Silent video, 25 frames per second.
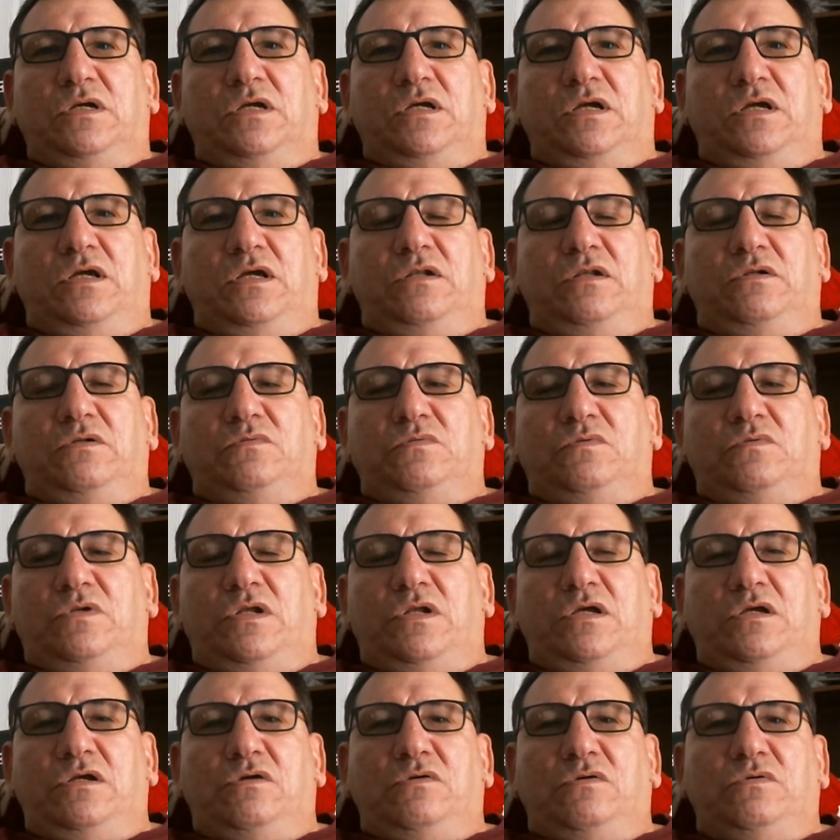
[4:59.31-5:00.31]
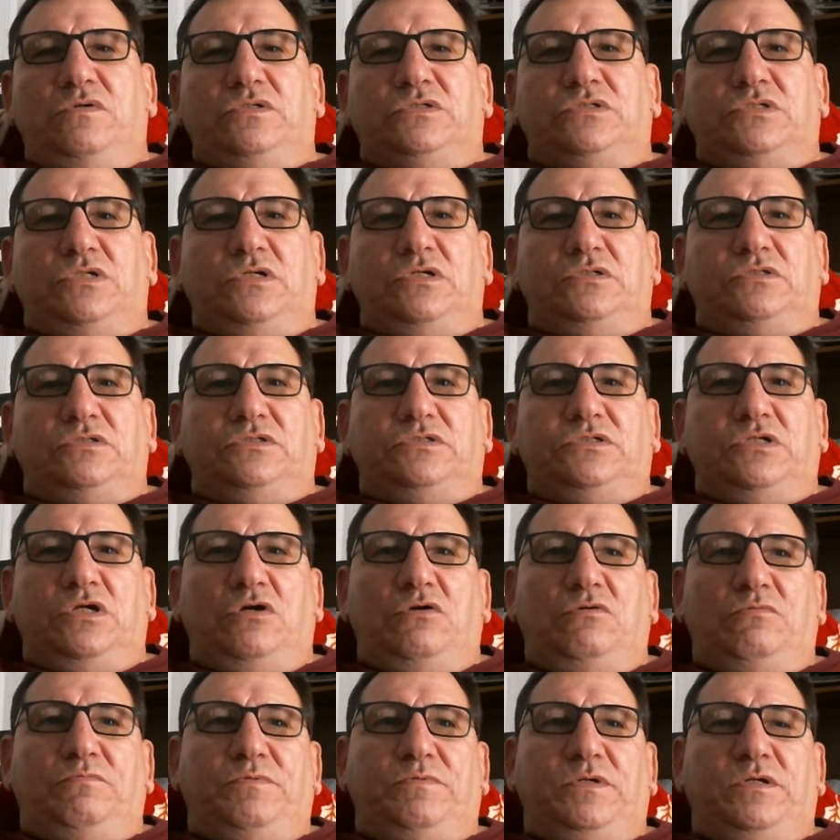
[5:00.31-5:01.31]
And what I always like to
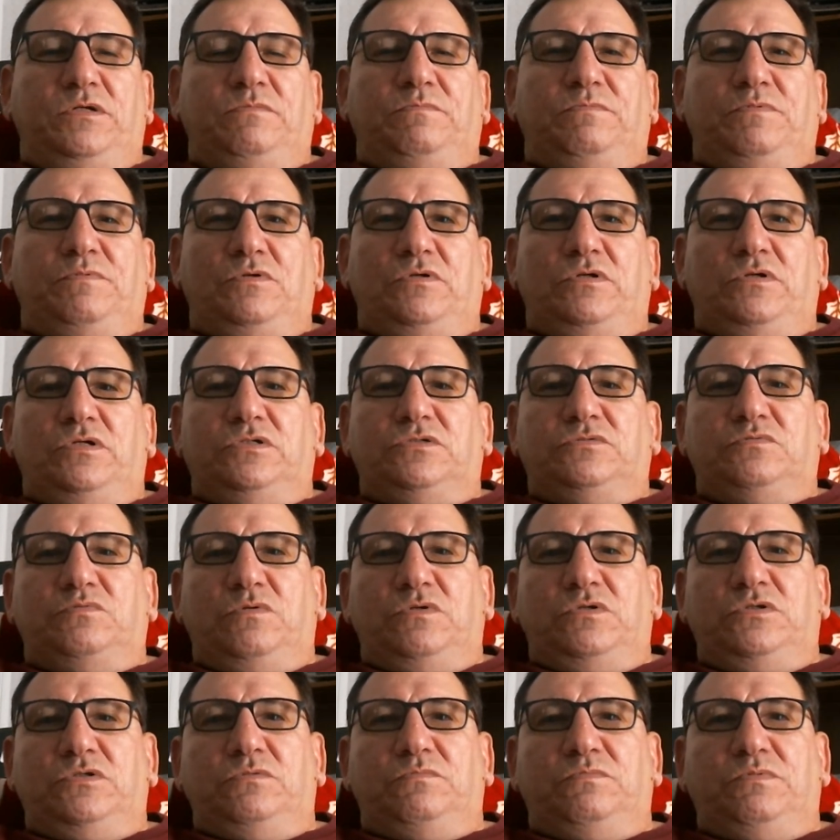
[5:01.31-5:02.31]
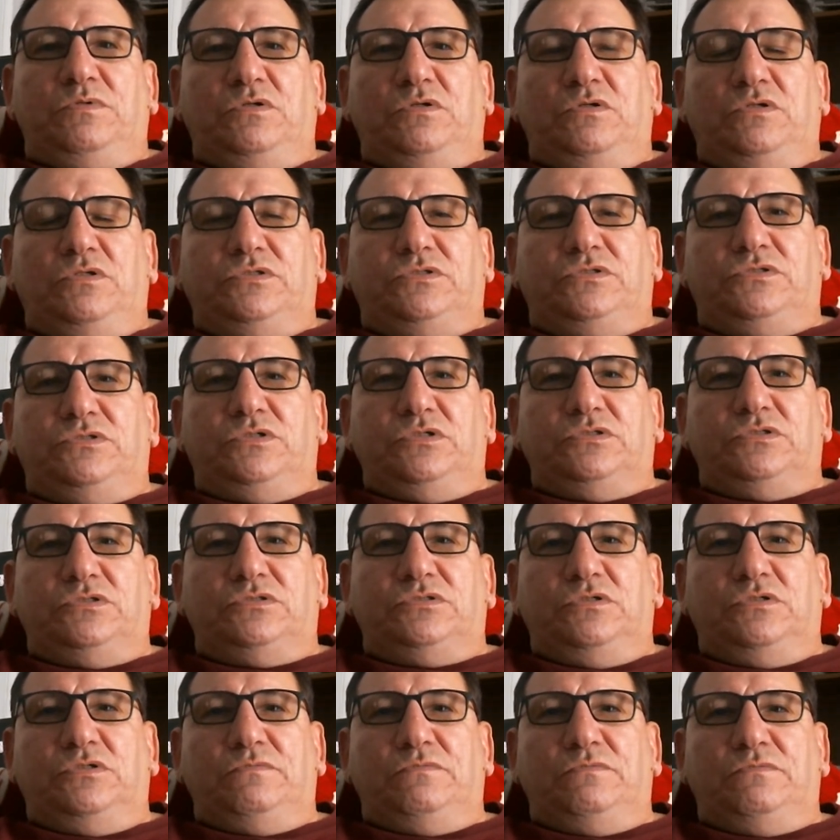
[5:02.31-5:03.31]
tell people is when you build a
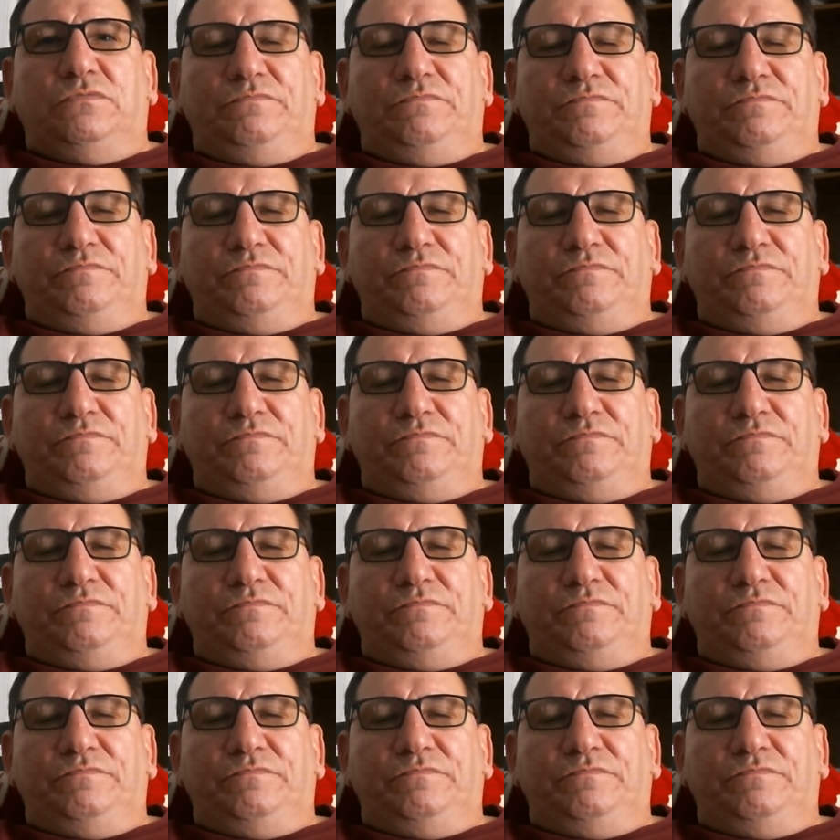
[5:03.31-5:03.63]
system,